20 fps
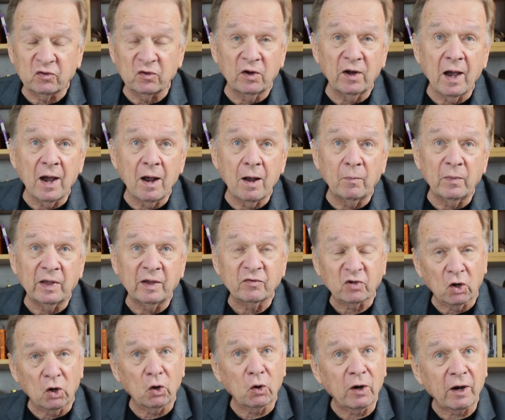tsunamis,
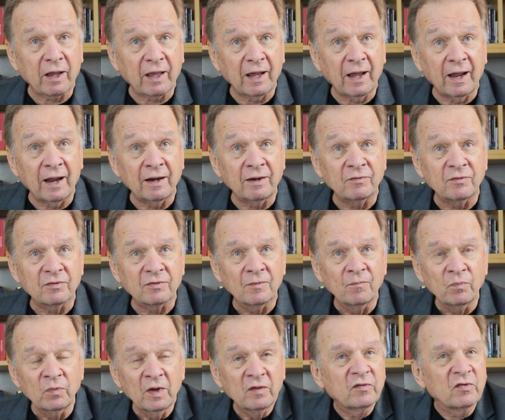hurricanes?
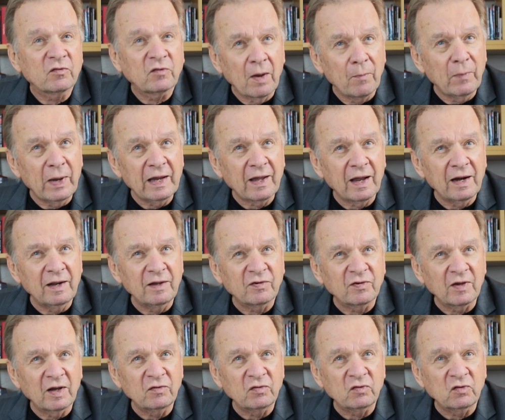Does that make any
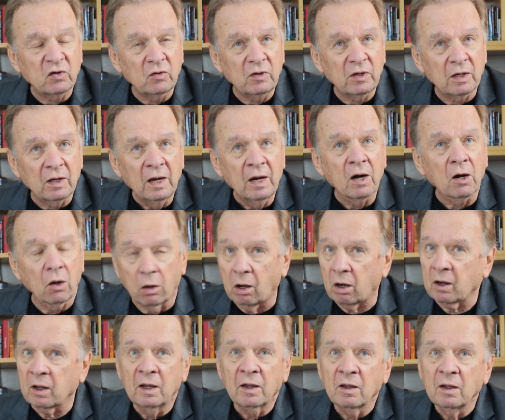sense to you?
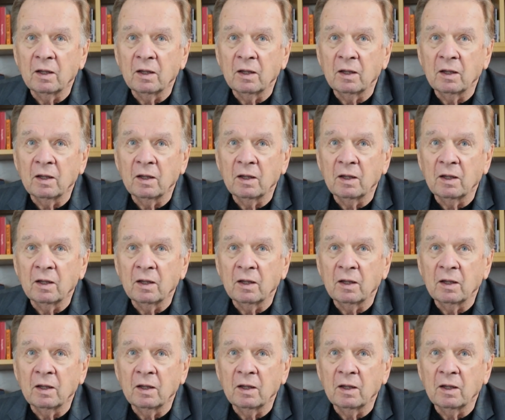Look,